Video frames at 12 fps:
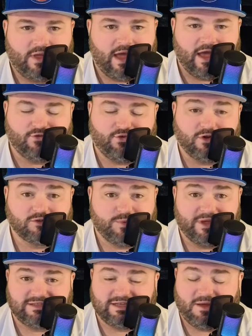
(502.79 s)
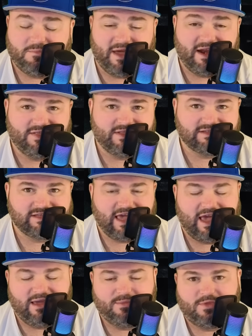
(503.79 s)
As far as placing a bet in this
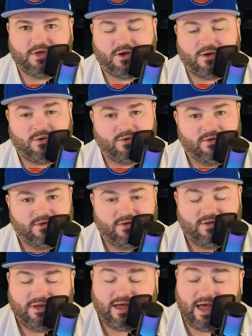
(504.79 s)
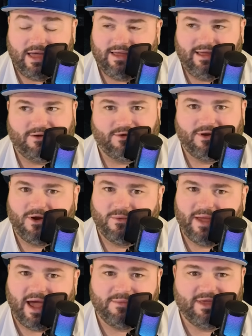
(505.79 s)
game, though, I don't
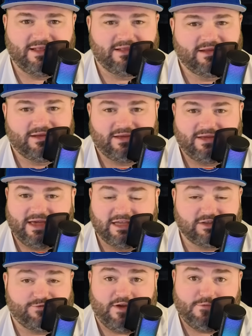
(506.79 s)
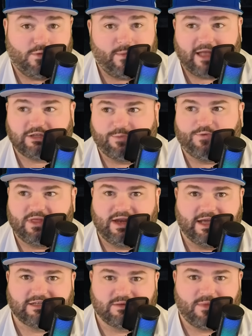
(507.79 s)
know. I mean, it's a favorable matchup for the
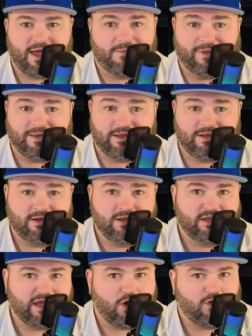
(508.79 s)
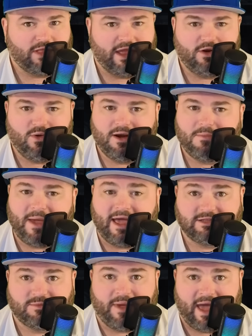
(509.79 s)
Knicks, in my opinion. You got Orlando on a
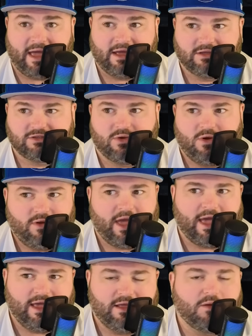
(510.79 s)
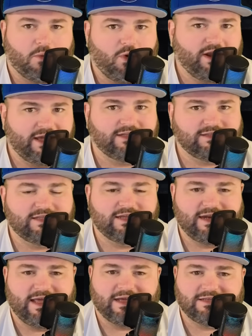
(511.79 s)
back-to-back. So, okay, I want to get to the
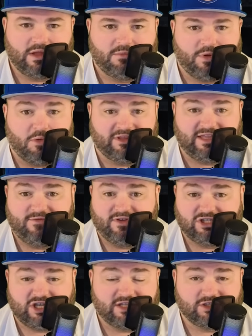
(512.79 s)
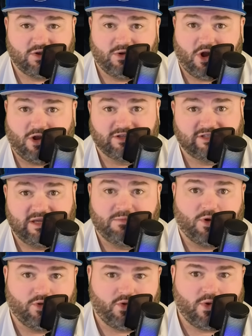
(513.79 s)
Knicks. But with DiVincenzo and Hartenstein
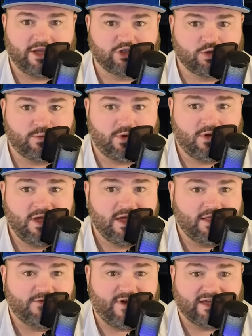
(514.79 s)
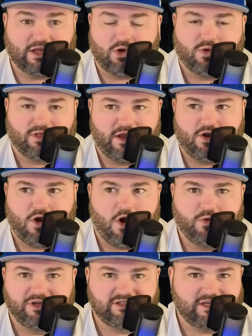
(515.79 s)
both questionable, and the fact that Orlando
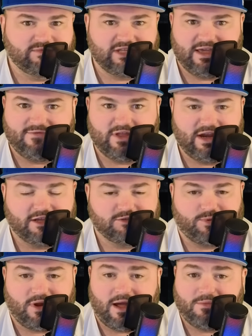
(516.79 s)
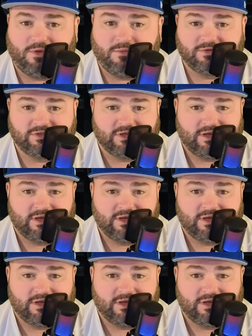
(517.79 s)
always seems to give the Knicks problems,